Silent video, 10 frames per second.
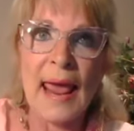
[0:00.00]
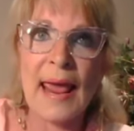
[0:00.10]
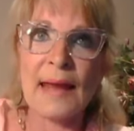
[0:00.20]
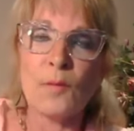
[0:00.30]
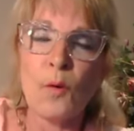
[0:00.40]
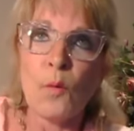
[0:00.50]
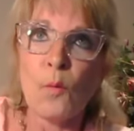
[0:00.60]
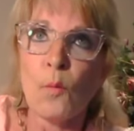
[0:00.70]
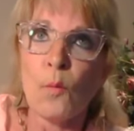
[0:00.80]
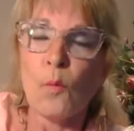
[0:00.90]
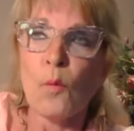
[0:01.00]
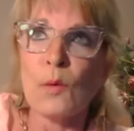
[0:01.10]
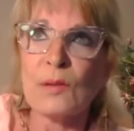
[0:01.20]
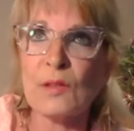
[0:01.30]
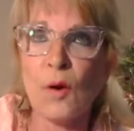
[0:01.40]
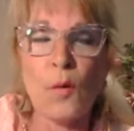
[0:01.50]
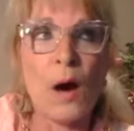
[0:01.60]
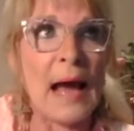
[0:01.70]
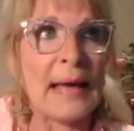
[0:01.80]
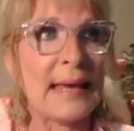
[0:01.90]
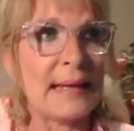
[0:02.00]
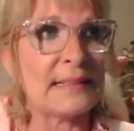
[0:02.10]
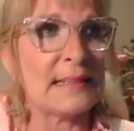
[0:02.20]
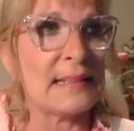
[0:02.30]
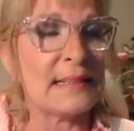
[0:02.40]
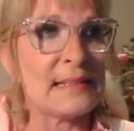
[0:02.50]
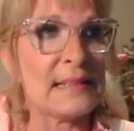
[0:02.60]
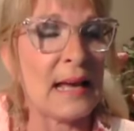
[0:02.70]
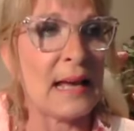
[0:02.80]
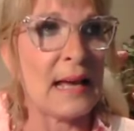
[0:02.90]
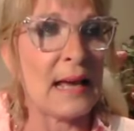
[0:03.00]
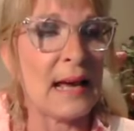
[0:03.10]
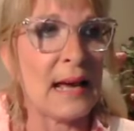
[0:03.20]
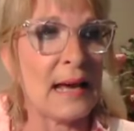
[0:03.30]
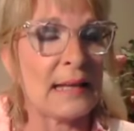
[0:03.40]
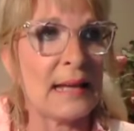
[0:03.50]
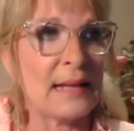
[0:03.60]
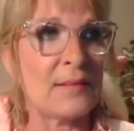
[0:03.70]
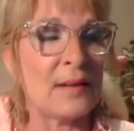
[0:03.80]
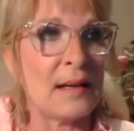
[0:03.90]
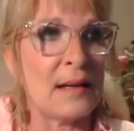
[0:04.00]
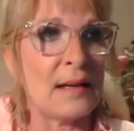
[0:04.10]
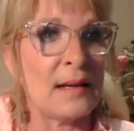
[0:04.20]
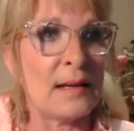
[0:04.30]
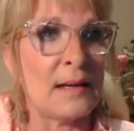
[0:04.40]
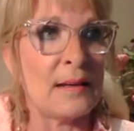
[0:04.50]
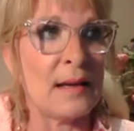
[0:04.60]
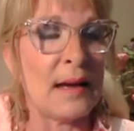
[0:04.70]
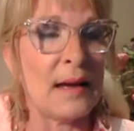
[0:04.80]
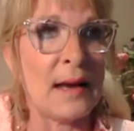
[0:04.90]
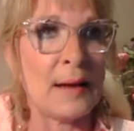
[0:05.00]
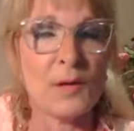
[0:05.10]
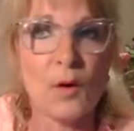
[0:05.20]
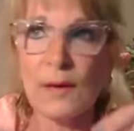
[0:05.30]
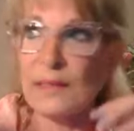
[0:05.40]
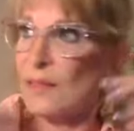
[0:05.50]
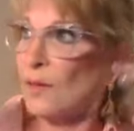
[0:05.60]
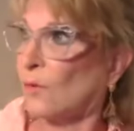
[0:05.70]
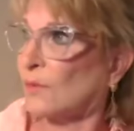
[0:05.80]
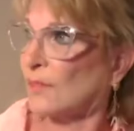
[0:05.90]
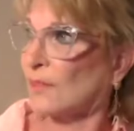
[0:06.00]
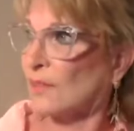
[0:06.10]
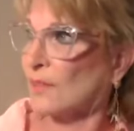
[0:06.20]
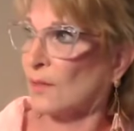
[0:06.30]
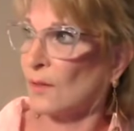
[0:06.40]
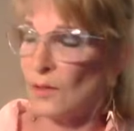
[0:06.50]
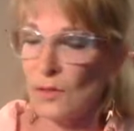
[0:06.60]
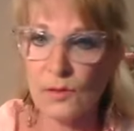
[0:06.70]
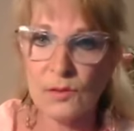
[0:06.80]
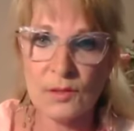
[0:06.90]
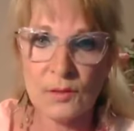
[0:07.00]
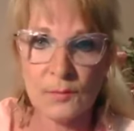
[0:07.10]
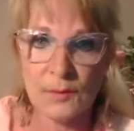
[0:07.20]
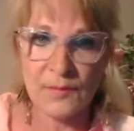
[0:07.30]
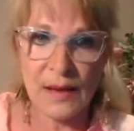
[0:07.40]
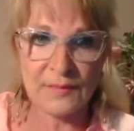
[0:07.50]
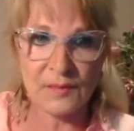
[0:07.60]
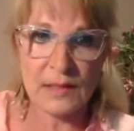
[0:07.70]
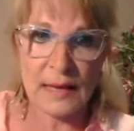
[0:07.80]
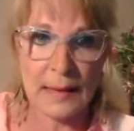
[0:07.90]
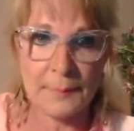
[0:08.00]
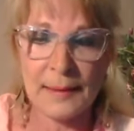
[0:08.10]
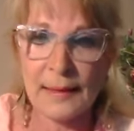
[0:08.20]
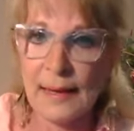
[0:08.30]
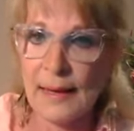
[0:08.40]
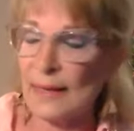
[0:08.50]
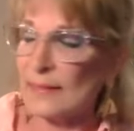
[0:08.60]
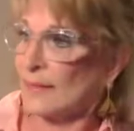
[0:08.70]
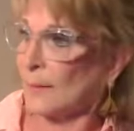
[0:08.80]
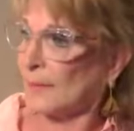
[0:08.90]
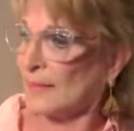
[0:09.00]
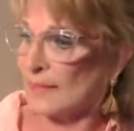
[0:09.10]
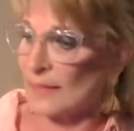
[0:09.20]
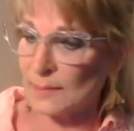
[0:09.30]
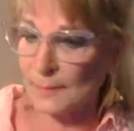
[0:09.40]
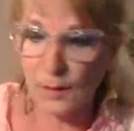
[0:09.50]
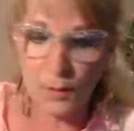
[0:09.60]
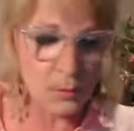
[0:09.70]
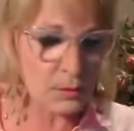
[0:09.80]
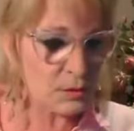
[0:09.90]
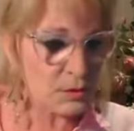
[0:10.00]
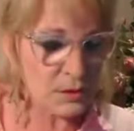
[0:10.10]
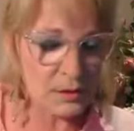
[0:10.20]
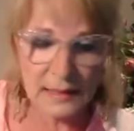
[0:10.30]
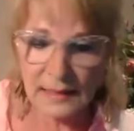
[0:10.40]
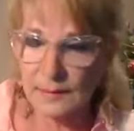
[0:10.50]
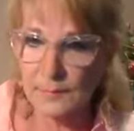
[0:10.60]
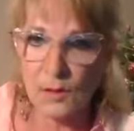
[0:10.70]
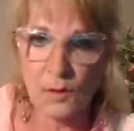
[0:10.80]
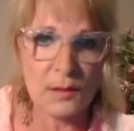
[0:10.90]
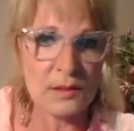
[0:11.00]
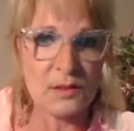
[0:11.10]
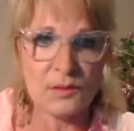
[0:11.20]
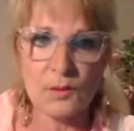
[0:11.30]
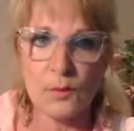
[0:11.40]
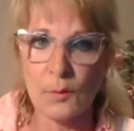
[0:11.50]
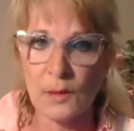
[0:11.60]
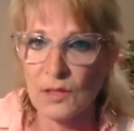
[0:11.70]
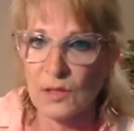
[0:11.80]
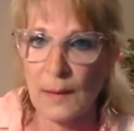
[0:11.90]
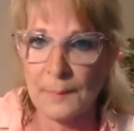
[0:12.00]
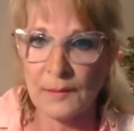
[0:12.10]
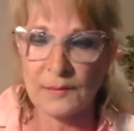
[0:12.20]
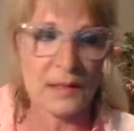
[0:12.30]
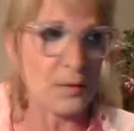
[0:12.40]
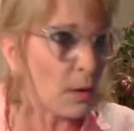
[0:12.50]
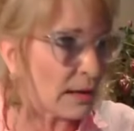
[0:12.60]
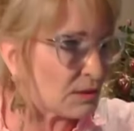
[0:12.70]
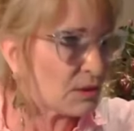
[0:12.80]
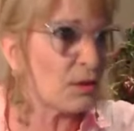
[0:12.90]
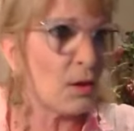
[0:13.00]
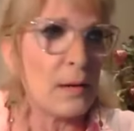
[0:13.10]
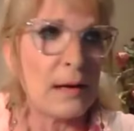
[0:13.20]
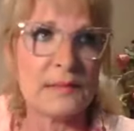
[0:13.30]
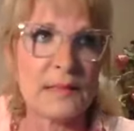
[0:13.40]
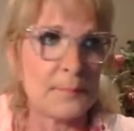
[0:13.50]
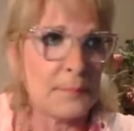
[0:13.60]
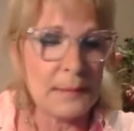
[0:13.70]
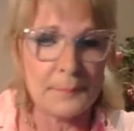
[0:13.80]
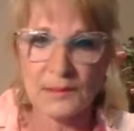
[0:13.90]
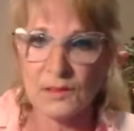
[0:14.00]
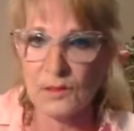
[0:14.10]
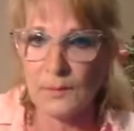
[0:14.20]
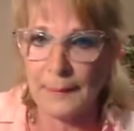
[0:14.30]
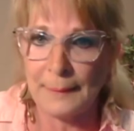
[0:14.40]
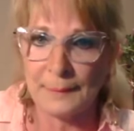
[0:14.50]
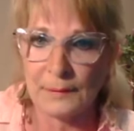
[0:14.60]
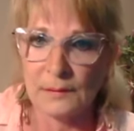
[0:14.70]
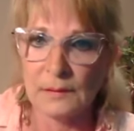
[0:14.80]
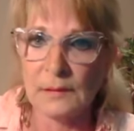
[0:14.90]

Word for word: And so I get to this, I, I, I get in, uh, uh I'm going to go to this huge revival camp and somebody said to me, Oh, you should let them know and you'll do a workshop out there. Why don't you go out there and meet a bunch of new people?